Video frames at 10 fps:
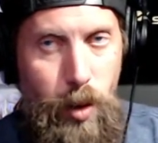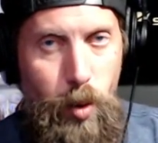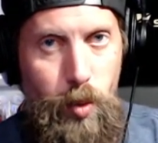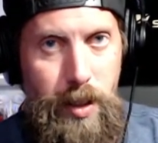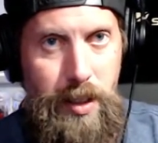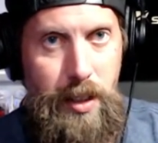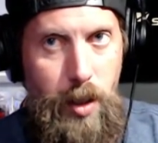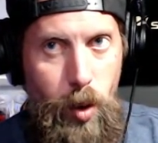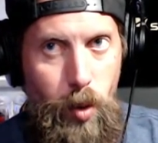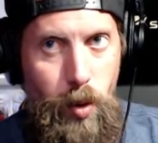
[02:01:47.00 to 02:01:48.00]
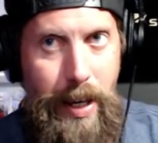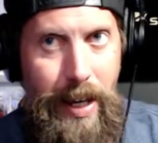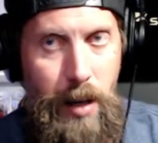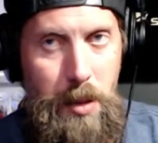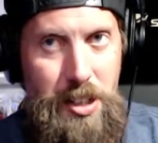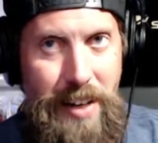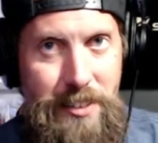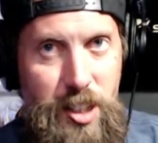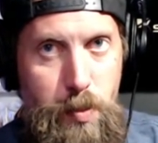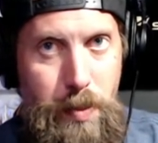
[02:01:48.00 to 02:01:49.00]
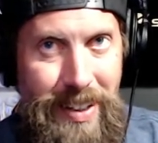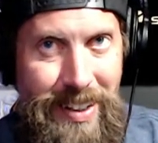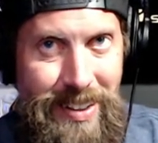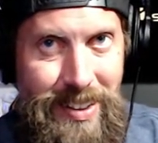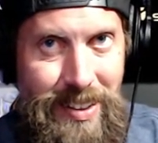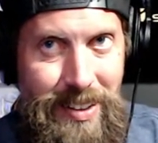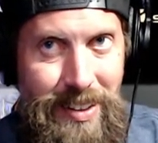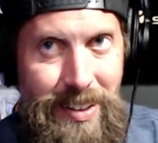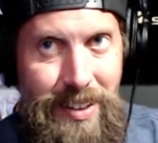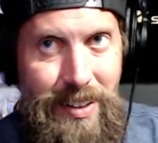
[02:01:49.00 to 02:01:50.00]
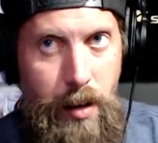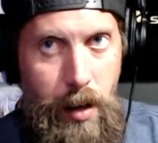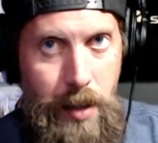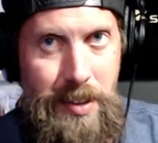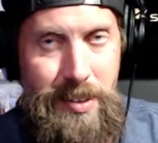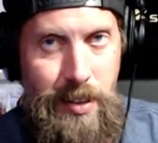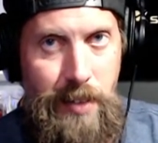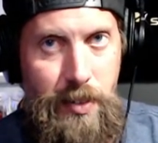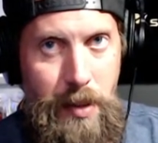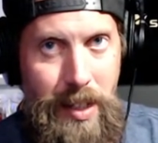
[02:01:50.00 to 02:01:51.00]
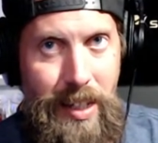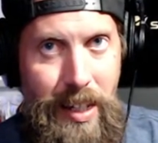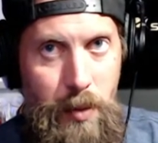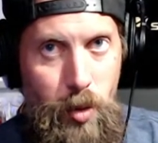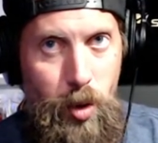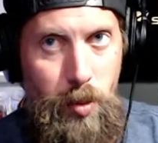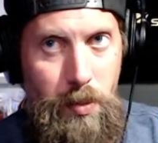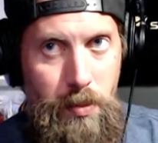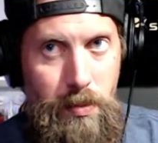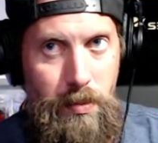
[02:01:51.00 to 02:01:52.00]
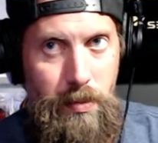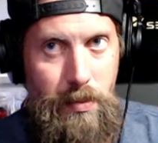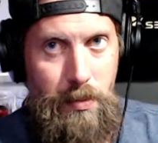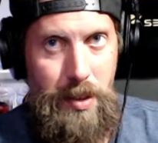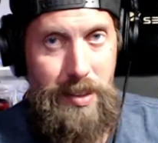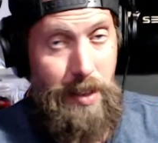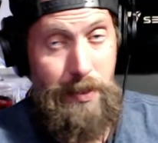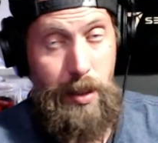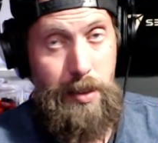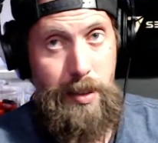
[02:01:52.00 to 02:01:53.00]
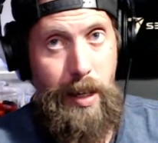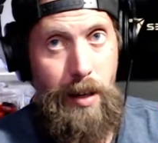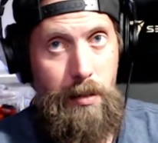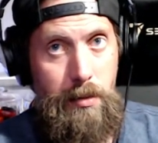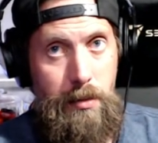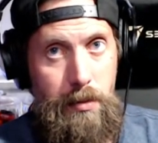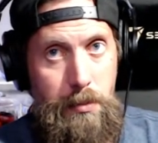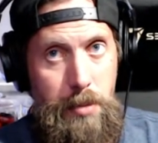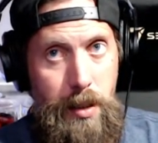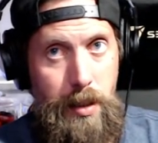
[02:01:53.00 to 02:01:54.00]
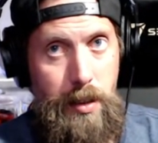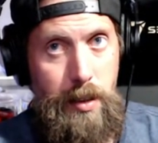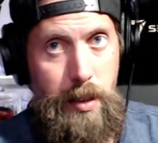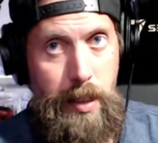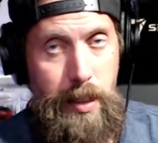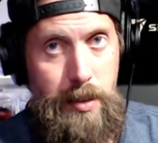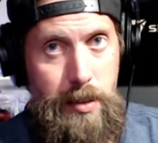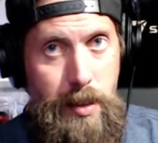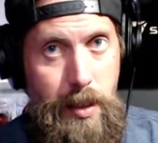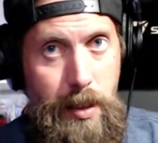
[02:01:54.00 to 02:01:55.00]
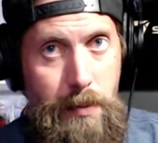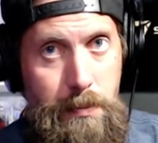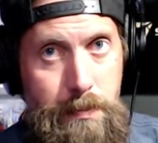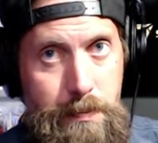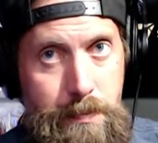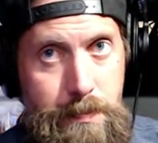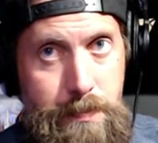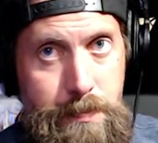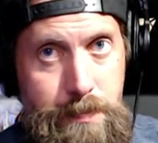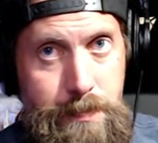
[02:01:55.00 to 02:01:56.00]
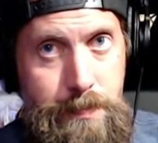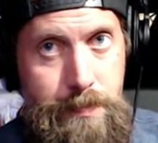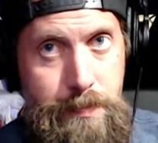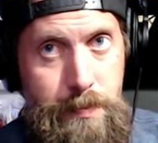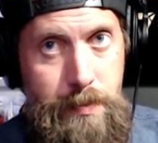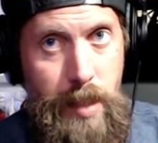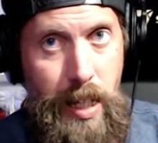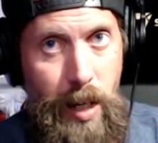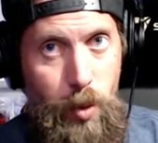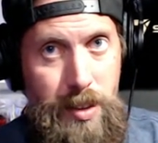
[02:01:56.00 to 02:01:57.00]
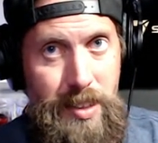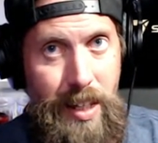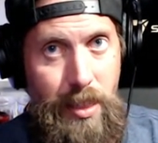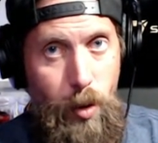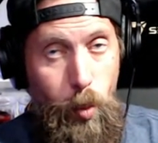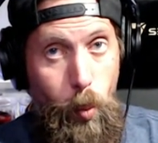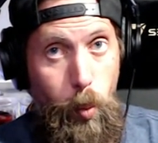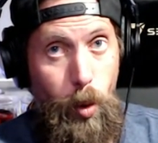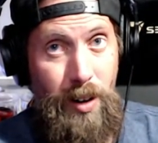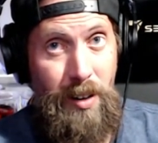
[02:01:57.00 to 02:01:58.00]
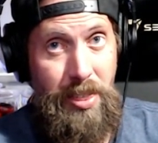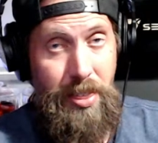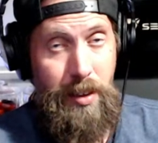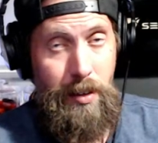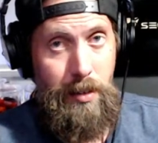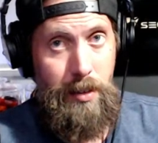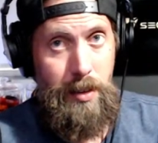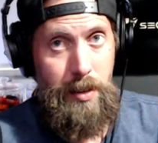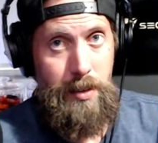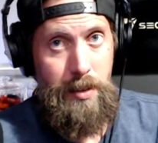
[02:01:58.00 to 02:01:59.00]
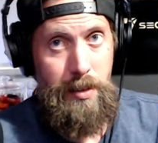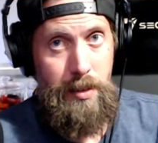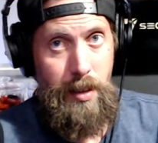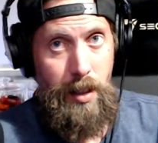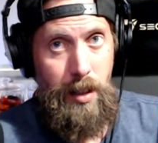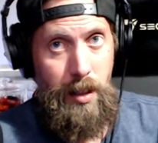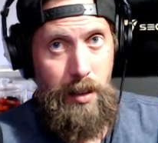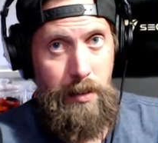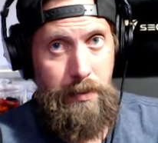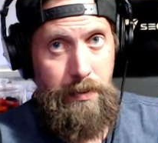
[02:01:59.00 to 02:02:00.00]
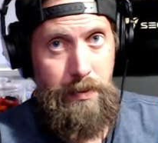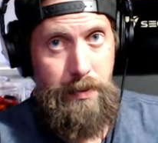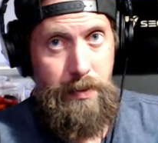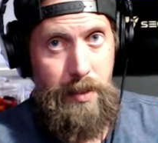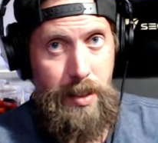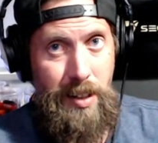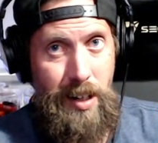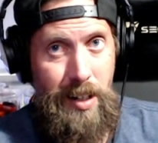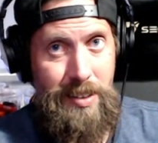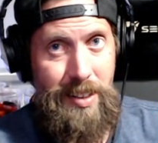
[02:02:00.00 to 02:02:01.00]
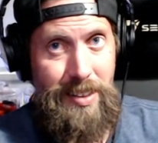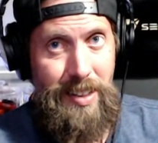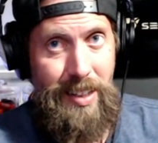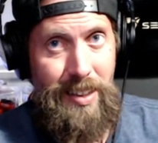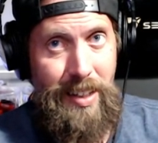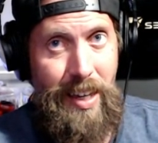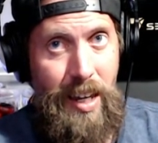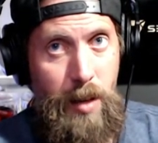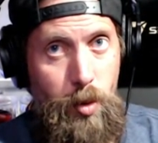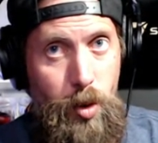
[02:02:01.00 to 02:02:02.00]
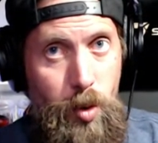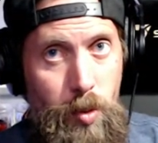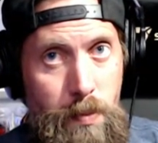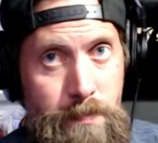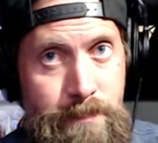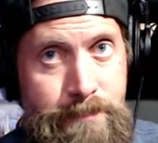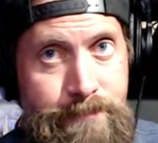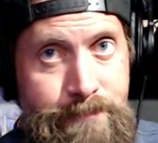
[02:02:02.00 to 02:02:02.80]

I don't really know how much I've spent on the stuff in my game room because I've lost count, but it's um I would say the worth of the contents in the game room.